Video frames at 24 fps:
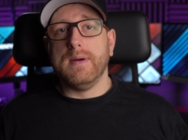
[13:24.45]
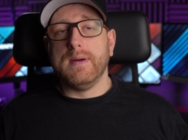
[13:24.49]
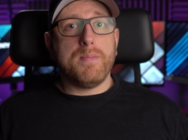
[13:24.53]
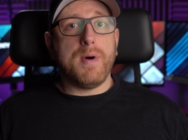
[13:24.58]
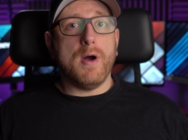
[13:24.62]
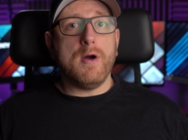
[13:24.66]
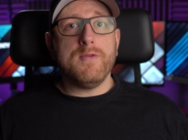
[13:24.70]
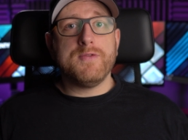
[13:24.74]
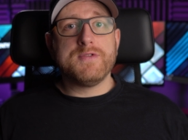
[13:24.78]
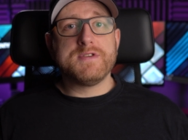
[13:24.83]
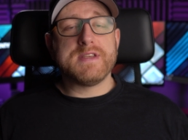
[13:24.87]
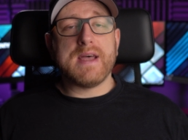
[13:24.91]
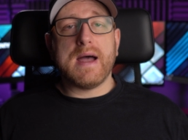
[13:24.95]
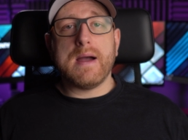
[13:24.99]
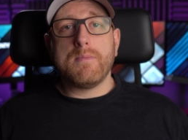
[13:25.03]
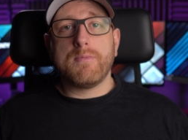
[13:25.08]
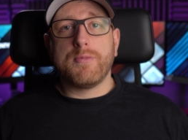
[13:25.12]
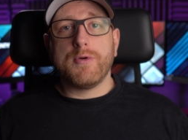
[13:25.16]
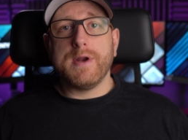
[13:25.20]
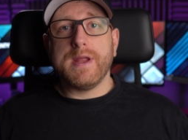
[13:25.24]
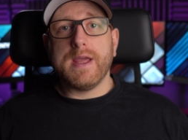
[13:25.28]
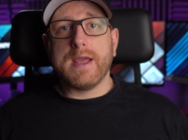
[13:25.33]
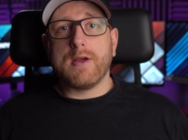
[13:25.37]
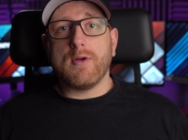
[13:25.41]
Both sound
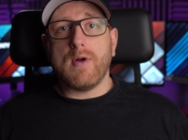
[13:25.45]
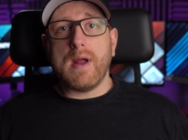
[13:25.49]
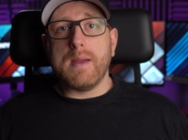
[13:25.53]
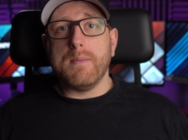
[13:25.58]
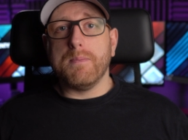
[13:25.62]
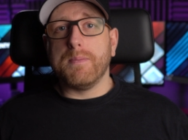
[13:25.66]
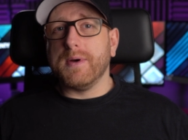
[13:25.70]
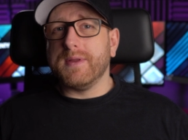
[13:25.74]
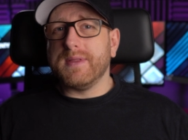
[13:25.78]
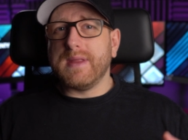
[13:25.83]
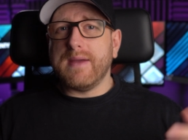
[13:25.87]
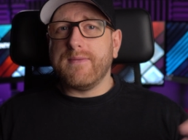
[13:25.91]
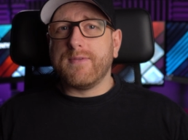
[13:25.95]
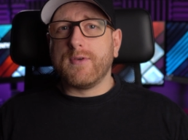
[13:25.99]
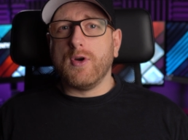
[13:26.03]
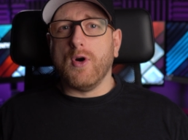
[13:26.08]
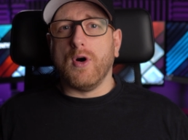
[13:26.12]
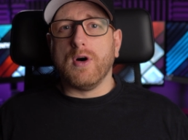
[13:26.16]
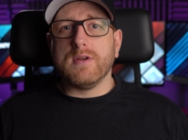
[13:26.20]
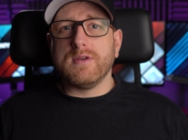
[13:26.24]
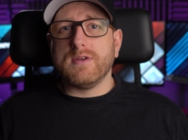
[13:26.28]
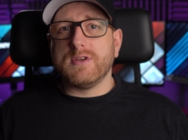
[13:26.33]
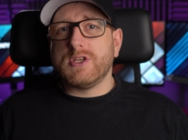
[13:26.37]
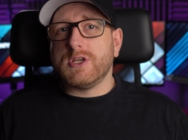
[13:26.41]
pretty great, but they've
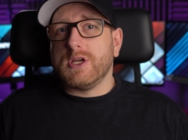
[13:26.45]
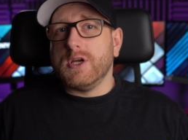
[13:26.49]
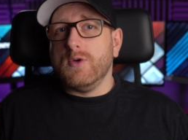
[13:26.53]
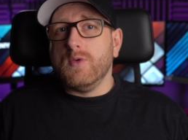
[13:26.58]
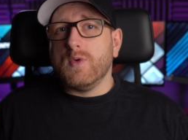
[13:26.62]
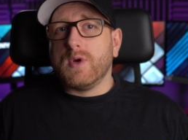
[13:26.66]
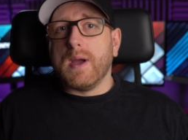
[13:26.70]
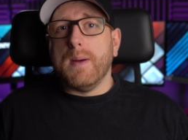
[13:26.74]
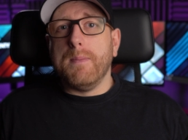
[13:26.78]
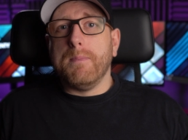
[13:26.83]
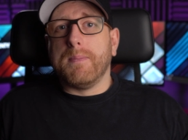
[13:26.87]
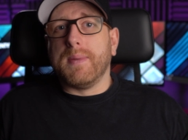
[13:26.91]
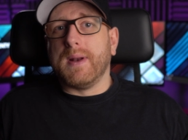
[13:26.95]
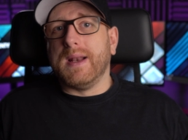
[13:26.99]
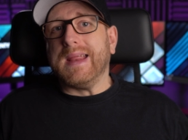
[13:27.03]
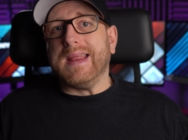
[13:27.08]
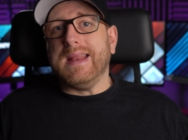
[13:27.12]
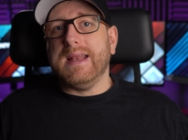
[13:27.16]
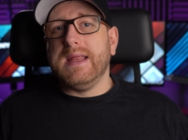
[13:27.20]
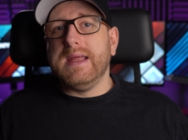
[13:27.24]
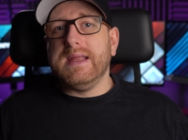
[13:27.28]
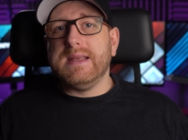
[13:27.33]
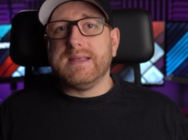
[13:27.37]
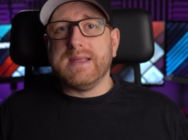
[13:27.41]
got two
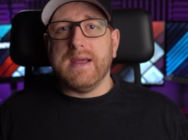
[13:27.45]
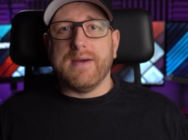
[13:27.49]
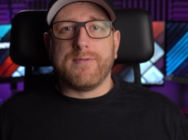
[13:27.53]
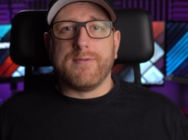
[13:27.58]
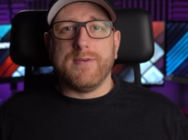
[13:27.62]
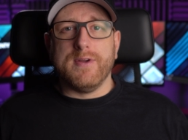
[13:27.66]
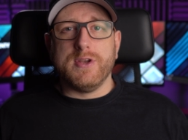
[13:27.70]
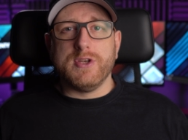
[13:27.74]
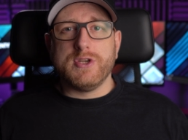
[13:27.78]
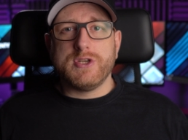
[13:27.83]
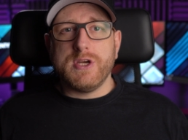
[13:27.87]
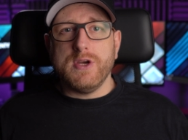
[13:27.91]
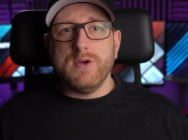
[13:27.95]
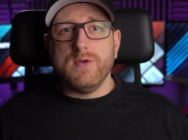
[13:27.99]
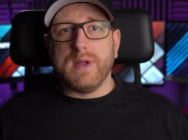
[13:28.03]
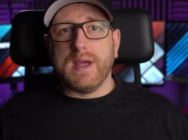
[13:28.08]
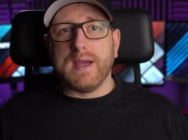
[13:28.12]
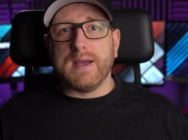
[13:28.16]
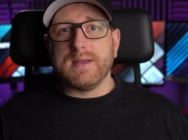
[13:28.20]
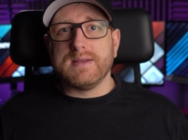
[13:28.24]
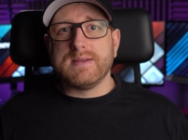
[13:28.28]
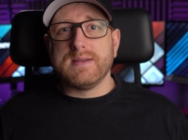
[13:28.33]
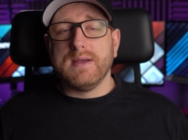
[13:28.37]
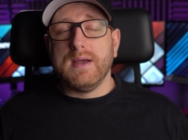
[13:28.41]
completely different
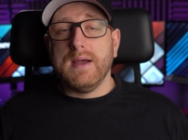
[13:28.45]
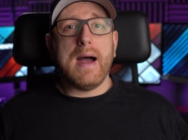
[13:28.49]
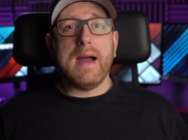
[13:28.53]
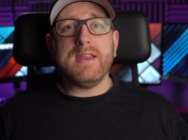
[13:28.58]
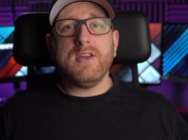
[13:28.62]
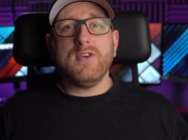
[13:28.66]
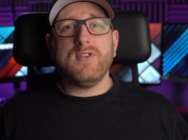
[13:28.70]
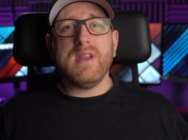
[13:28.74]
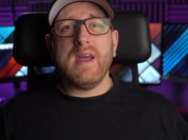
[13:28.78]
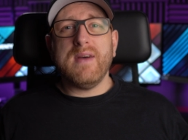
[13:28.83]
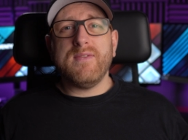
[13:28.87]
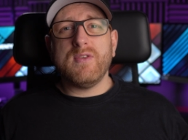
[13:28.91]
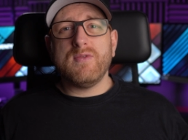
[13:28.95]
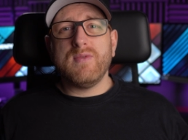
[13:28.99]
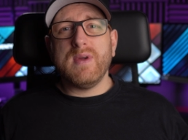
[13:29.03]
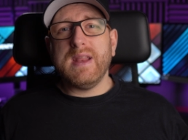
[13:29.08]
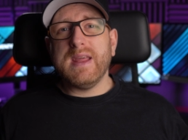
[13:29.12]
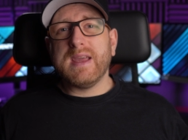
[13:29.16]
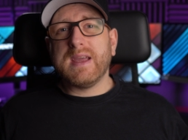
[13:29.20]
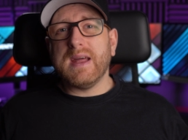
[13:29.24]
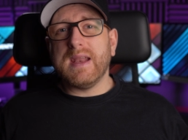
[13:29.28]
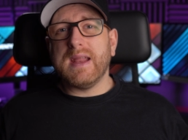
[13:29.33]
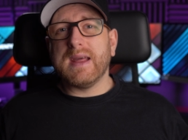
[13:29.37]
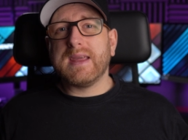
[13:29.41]
tunings. And you're never
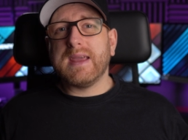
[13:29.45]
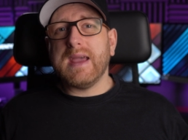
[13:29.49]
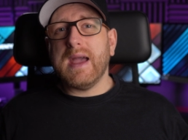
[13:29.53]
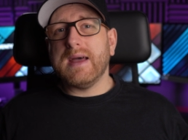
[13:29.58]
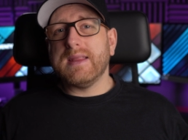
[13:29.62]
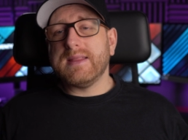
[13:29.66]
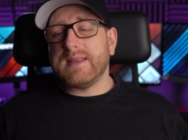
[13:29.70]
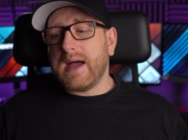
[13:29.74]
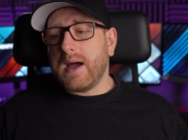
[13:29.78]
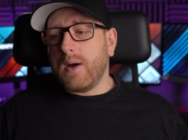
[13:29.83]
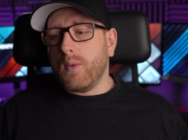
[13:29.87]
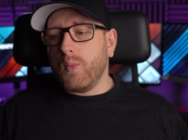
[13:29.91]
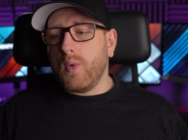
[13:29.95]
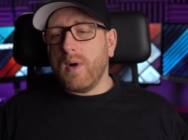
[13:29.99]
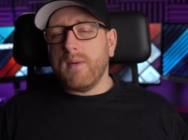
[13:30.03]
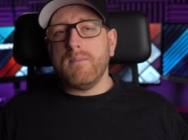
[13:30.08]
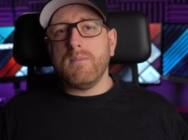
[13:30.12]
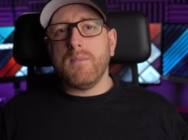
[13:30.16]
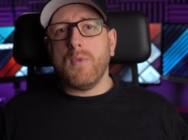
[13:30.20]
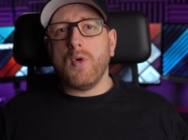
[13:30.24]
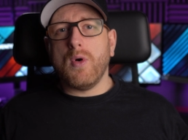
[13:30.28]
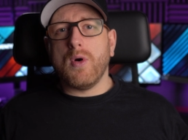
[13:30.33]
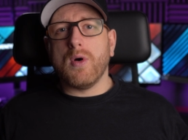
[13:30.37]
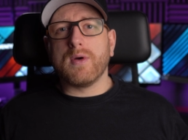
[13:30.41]
really going to get that
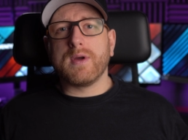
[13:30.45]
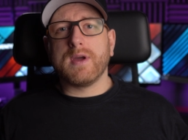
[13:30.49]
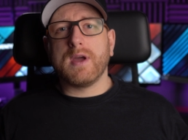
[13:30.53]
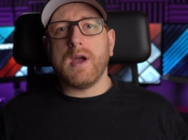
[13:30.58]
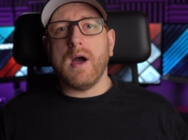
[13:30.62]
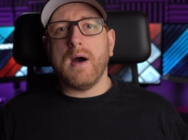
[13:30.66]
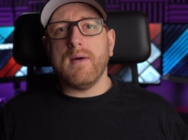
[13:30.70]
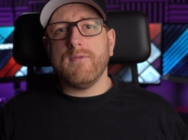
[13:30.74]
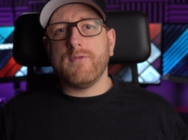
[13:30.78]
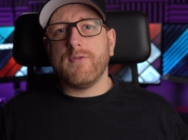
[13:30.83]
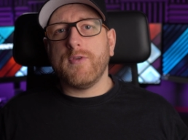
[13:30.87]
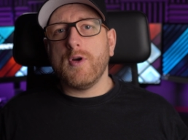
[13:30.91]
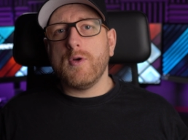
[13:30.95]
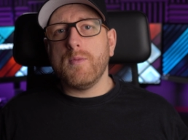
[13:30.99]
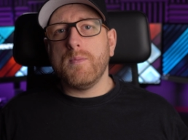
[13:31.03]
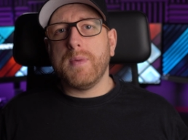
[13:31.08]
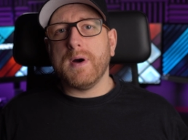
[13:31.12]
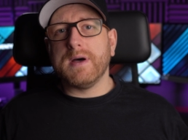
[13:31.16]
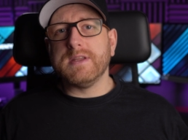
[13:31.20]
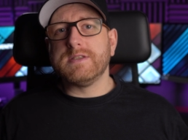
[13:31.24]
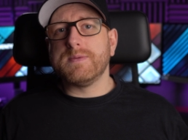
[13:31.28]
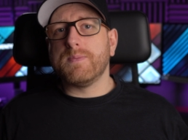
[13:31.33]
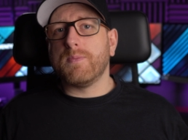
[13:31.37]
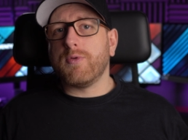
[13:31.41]
1More
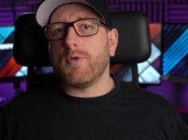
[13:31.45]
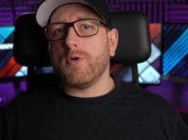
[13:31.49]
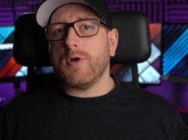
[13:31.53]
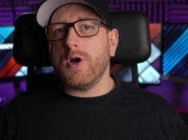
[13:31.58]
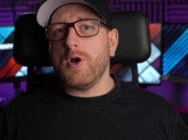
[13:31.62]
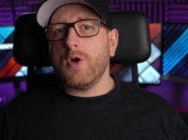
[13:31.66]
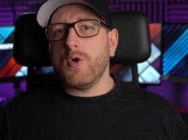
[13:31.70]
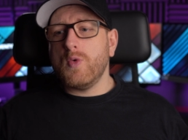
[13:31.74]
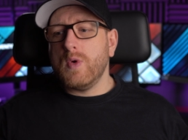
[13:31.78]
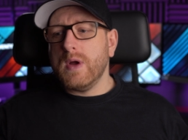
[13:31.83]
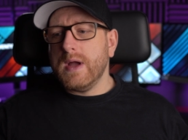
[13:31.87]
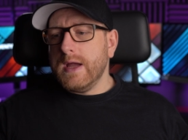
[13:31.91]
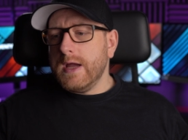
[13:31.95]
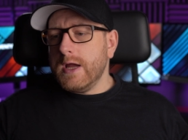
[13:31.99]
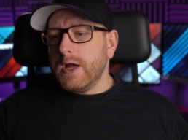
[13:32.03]
ComfoBuds Pro